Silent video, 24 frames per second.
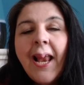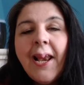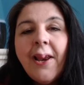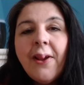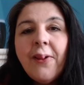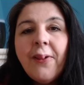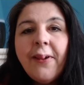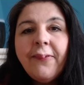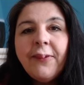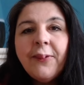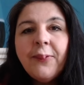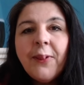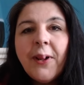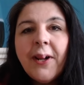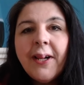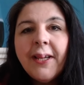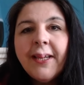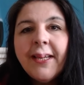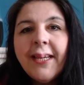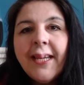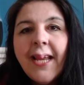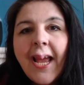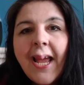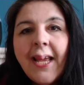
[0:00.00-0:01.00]

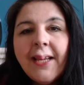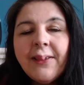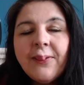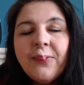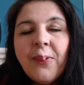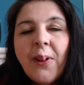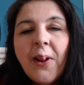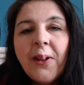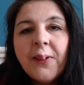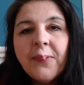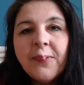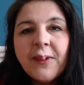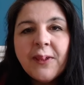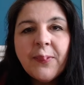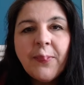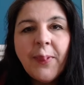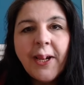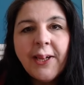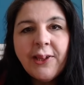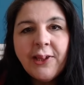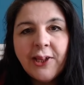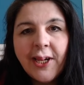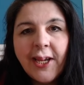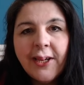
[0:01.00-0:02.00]
everyone and welcome to
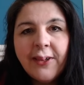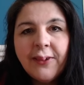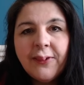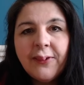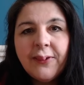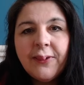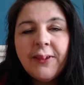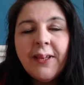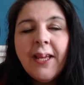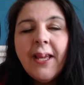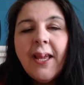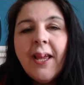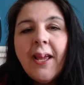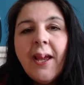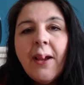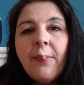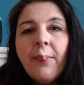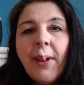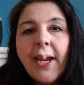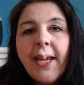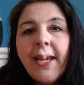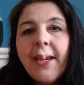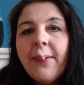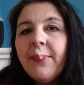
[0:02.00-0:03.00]
my channel.
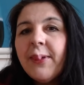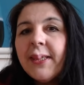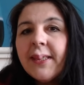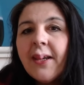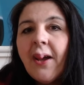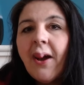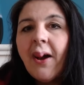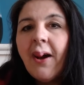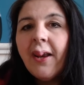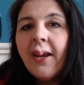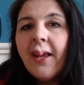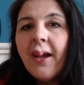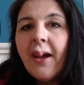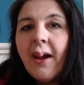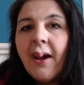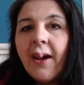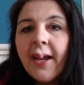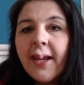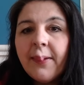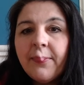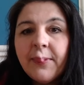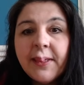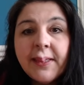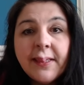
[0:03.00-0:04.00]
My name is Carla, I
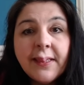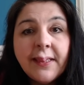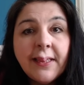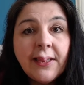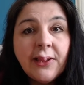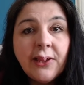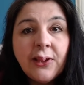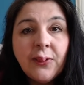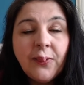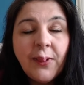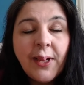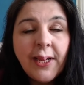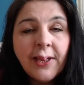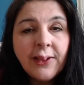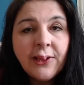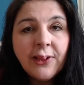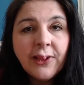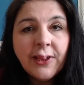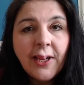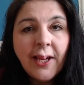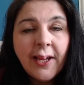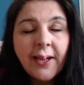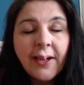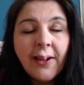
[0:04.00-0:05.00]
am the Stitchy
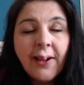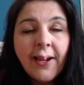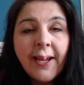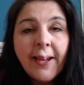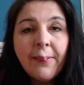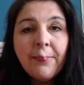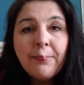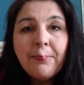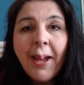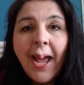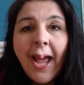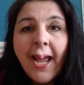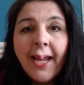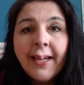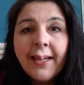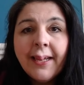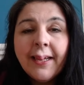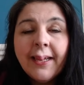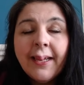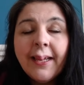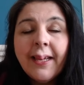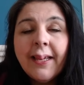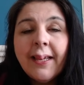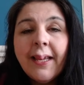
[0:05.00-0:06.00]
Witch, and I am back
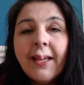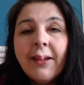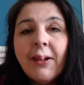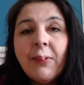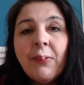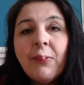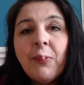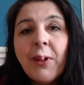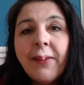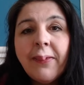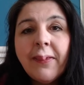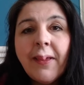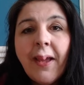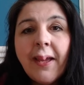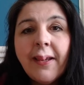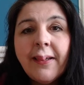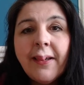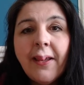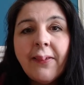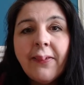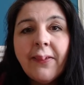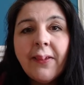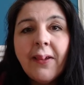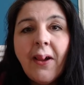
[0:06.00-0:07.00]
with
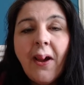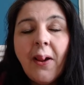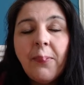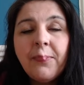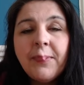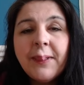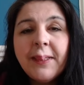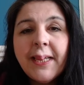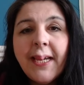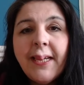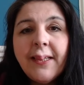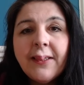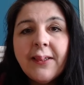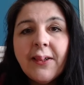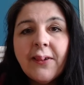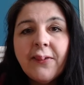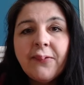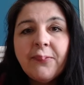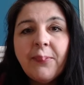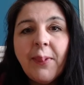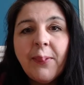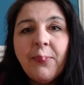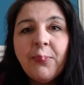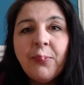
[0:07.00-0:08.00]
another update
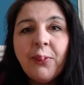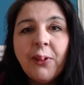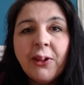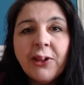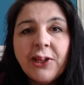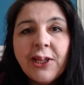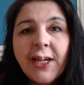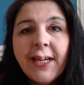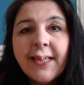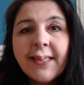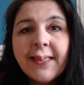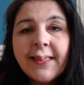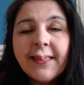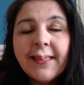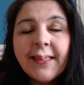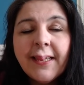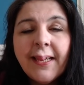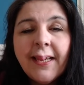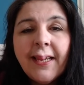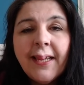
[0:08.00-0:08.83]
of my projects.